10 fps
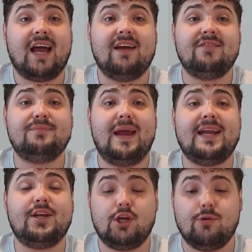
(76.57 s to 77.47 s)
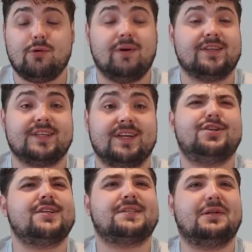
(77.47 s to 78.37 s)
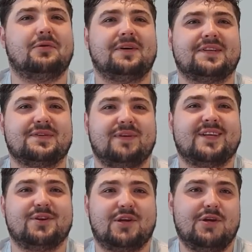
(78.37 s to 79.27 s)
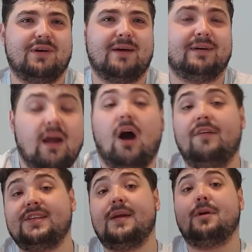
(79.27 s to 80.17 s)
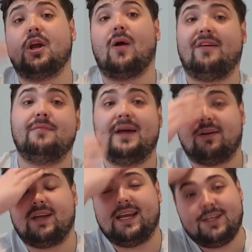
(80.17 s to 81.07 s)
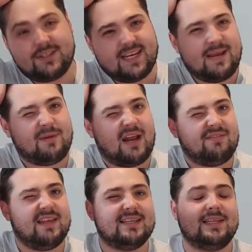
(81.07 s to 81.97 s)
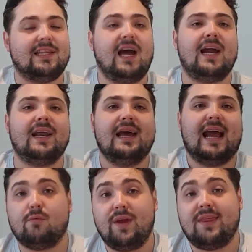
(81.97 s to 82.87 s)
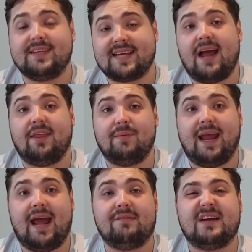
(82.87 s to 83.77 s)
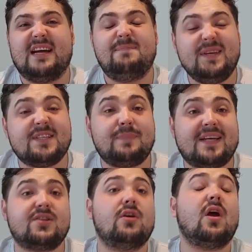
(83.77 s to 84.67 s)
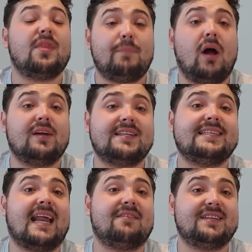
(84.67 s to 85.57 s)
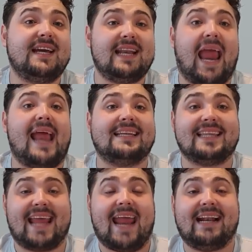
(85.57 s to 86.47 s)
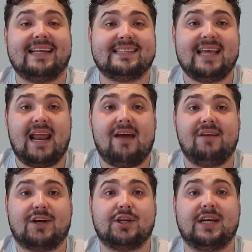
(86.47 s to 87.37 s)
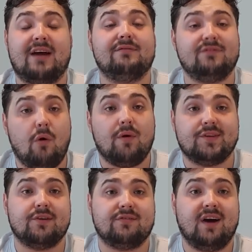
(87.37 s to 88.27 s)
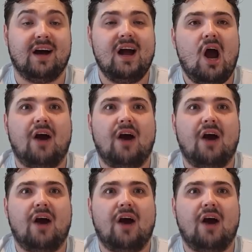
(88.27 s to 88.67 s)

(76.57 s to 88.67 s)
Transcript: I've made Cuke Wilson. Just Luke Wilson's face on a cucumber. Obviously, I'm gonna go alphabetical here just to keep kind of things in line with the scale that we have. This is based on the policies that I've seen and the candidates that have actually come forward so far.